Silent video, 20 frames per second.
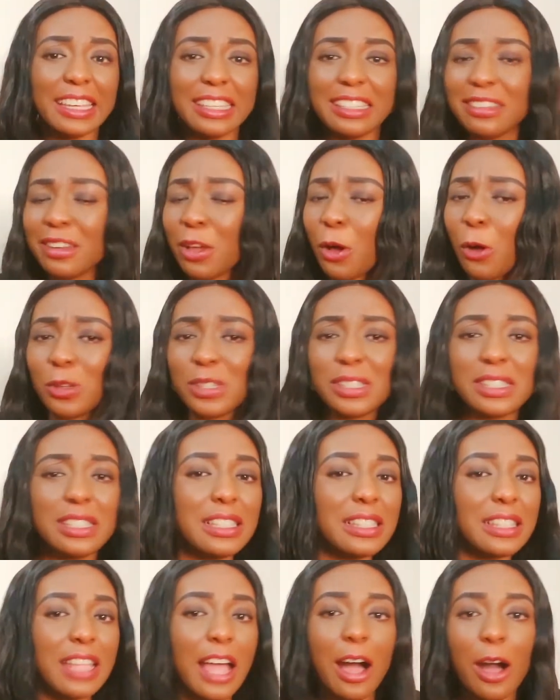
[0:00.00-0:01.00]
or sit
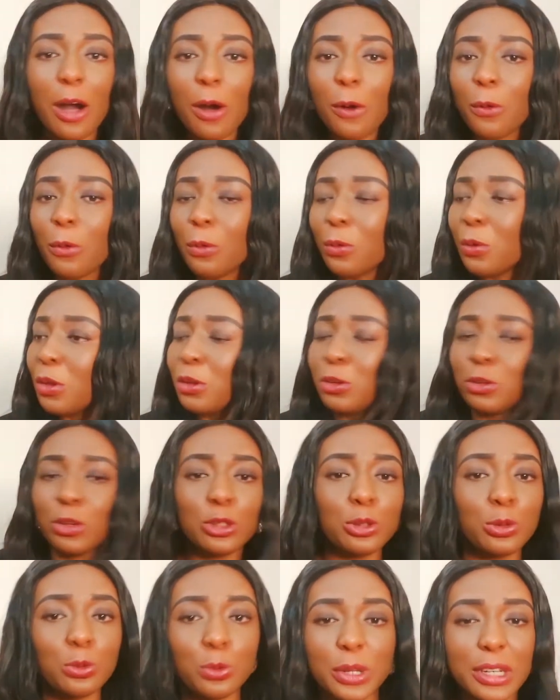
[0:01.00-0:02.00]
down not
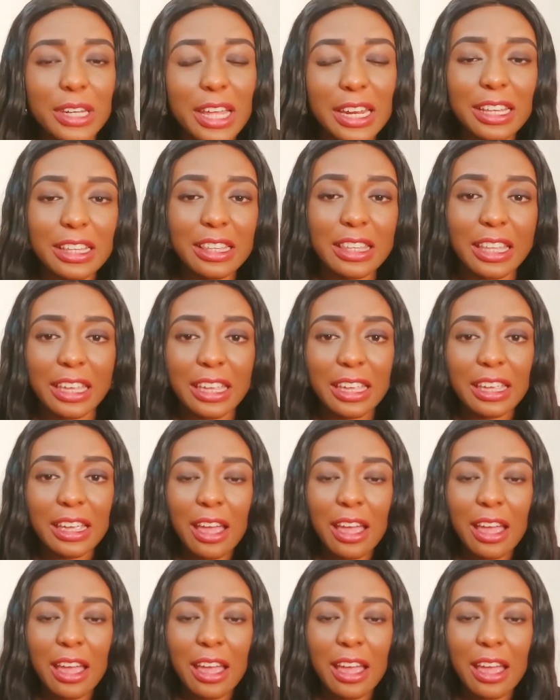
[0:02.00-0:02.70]
doing anything.